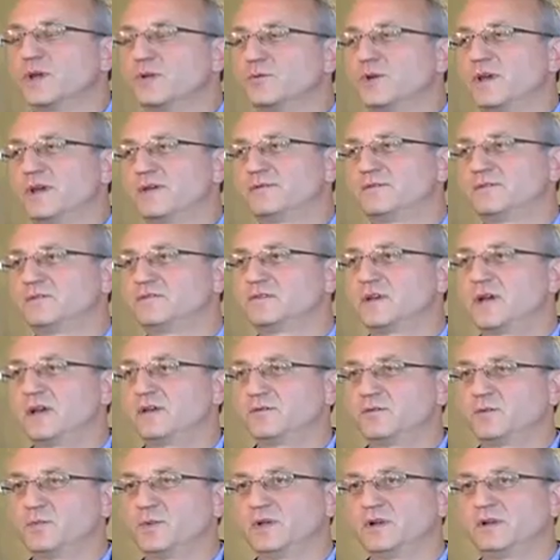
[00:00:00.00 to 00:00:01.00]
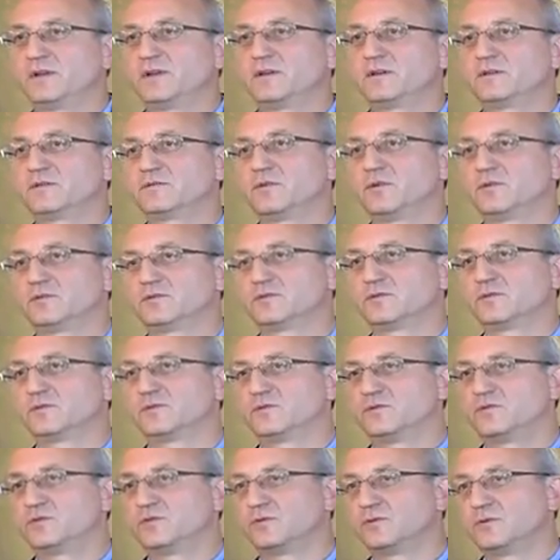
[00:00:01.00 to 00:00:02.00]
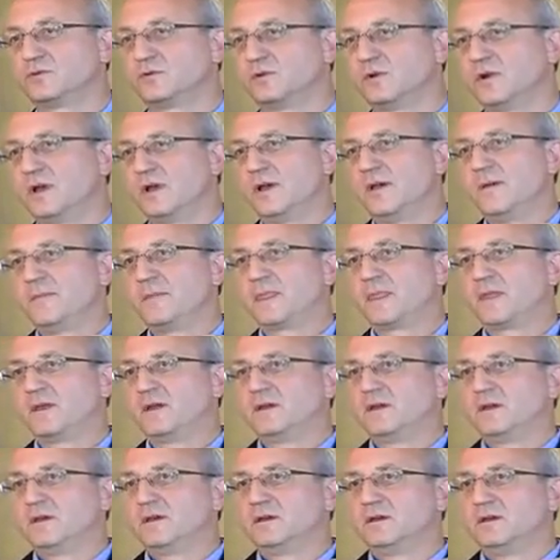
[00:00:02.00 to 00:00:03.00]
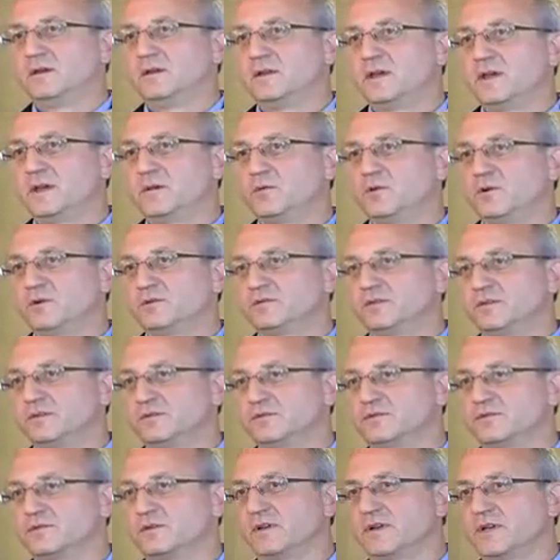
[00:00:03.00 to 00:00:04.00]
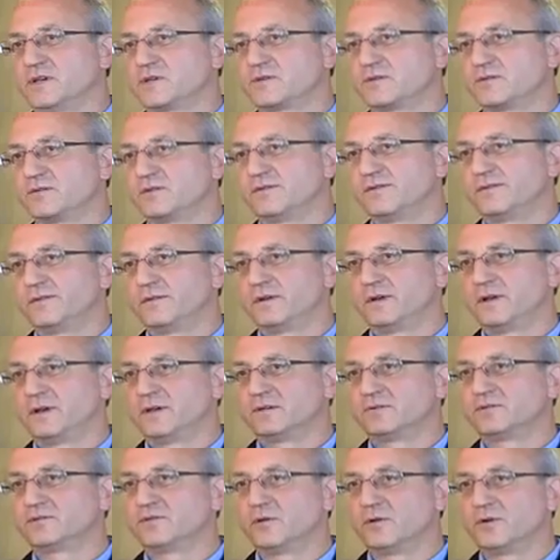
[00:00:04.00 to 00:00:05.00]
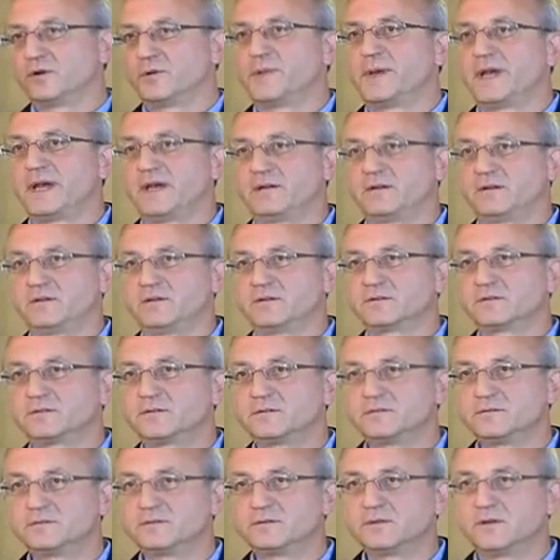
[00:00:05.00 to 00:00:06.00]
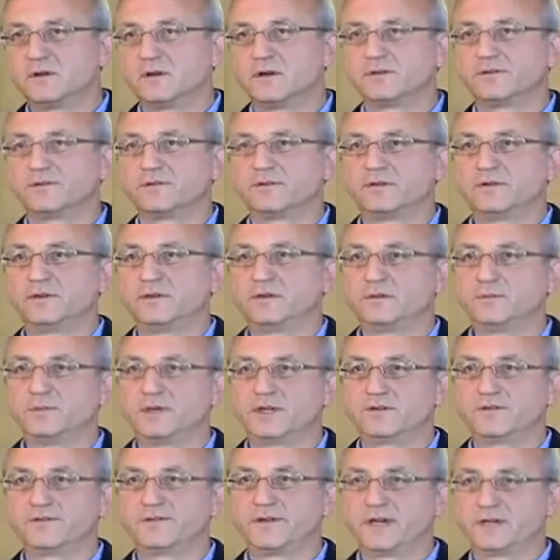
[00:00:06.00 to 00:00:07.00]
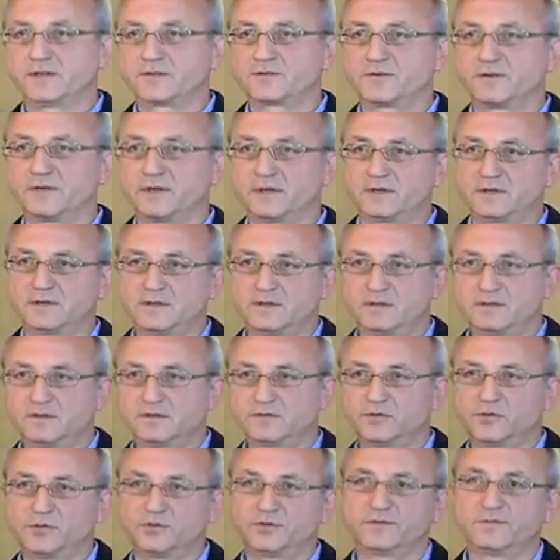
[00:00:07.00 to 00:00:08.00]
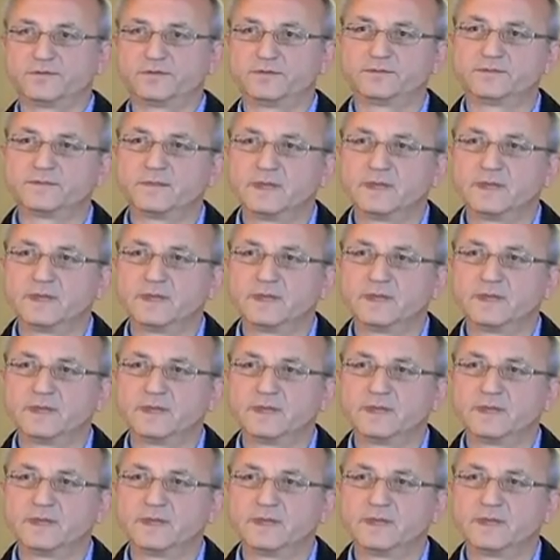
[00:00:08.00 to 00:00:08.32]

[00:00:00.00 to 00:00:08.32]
we have designed the building is also to enable the installation of solar panels on the manufacturing roof.